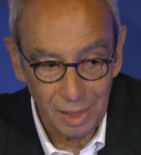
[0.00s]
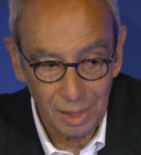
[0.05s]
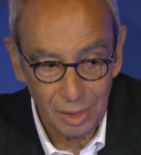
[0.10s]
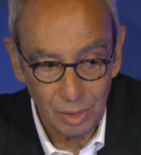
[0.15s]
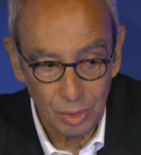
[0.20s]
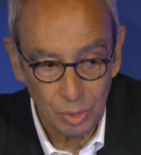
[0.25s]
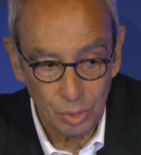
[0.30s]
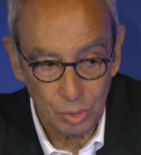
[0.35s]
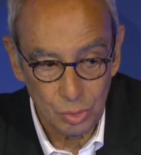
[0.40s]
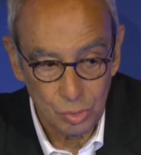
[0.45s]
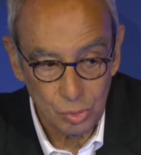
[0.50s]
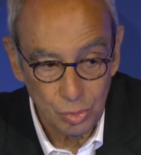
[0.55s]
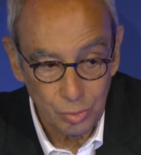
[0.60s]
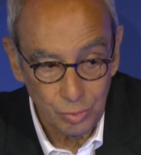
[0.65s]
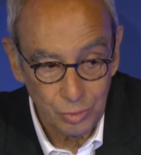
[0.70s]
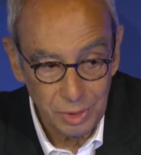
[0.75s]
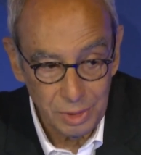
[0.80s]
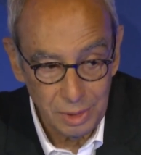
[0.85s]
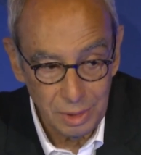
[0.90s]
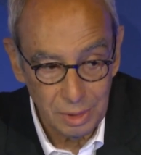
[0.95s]
Is it
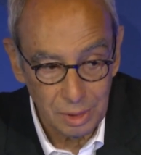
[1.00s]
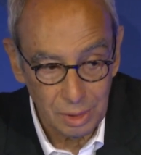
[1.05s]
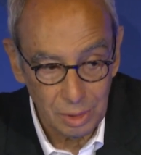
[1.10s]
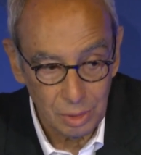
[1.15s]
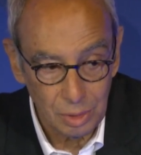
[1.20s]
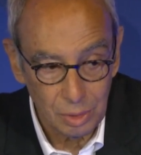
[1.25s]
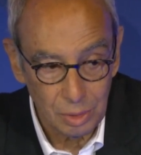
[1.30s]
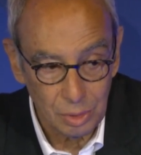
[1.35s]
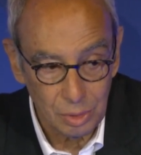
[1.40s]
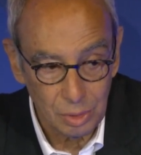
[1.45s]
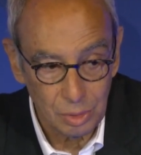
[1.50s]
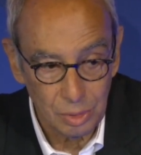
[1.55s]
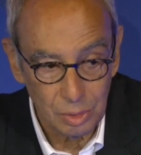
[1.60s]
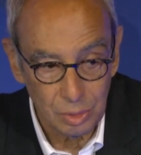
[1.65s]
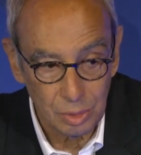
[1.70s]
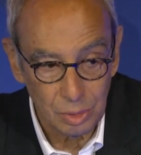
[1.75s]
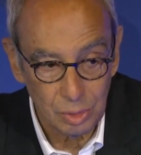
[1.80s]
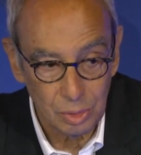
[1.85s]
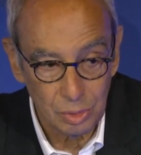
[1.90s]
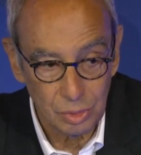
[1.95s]
enough?
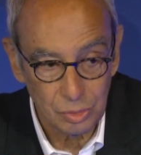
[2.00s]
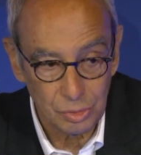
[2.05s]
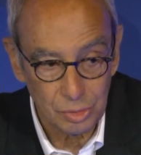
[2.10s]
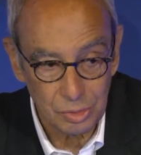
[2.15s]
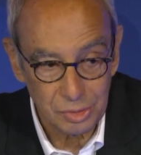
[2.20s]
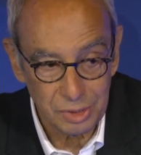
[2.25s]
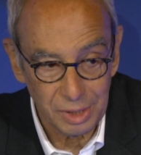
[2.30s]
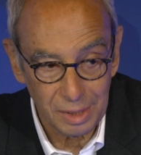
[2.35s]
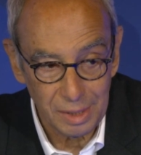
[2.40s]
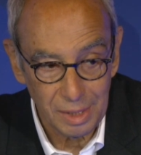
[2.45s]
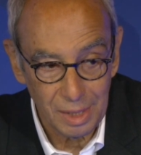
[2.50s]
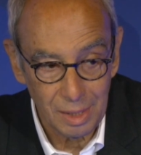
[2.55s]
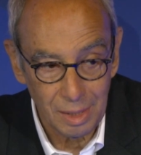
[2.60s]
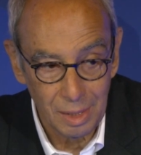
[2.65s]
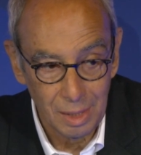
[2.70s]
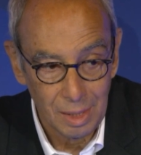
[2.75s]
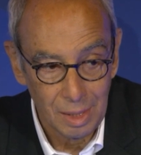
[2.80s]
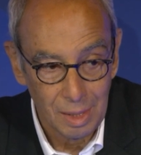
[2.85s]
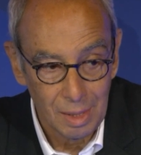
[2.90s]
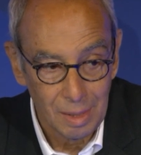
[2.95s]

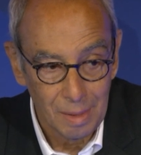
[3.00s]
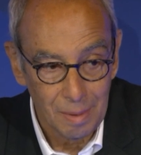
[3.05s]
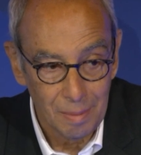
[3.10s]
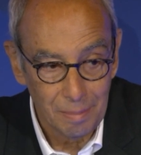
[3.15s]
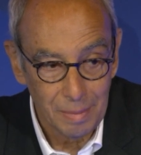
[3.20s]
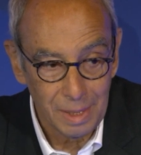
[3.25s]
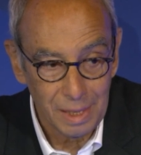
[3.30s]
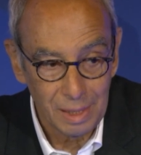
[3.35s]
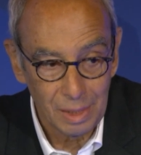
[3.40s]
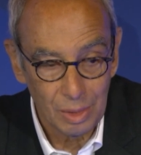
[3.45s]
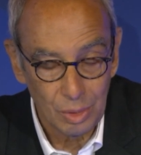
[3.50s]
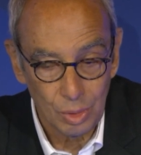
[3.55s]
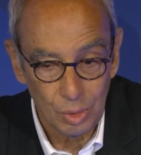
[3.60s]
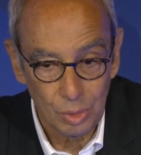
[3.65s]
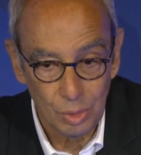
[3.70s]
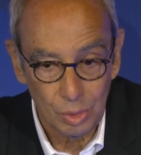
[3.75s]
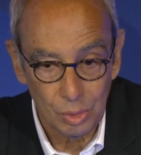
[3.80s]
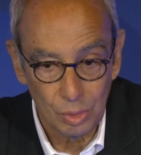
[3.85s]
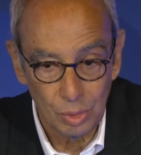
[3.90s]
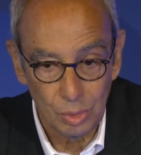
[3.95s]
I don't know yet.